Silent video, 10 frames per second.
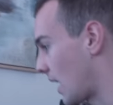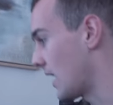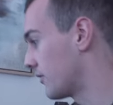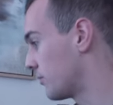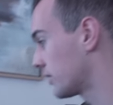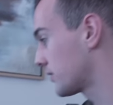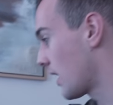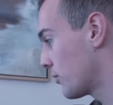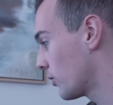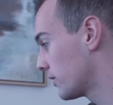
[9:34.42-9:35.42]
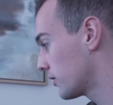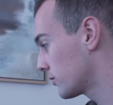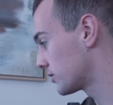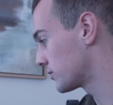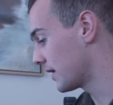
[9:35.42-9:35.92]
I even put a typo in there,
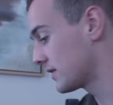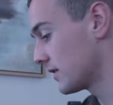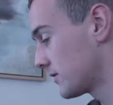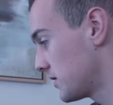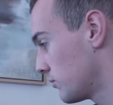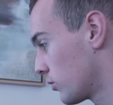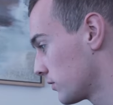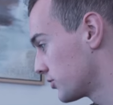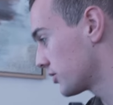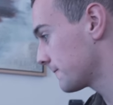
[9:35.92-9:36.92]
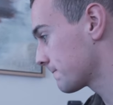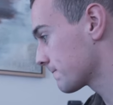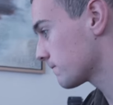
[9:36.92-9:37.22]
which makes it seem more legit.